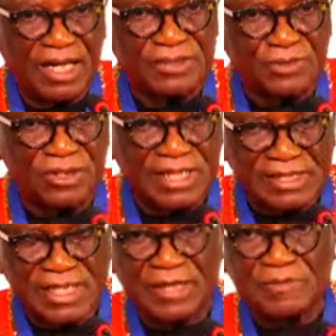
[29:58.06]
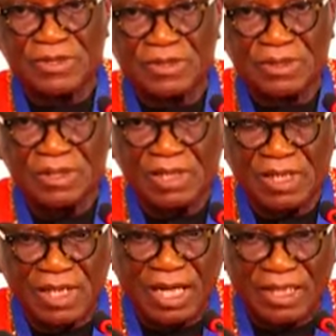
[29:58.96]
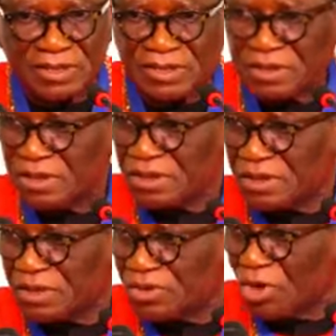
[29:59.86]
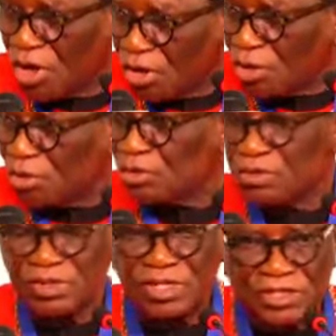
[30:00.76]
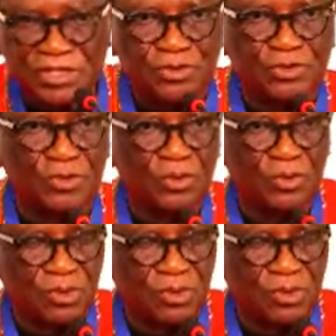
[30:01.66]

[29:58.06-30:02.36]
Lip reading: at other times, and all leading to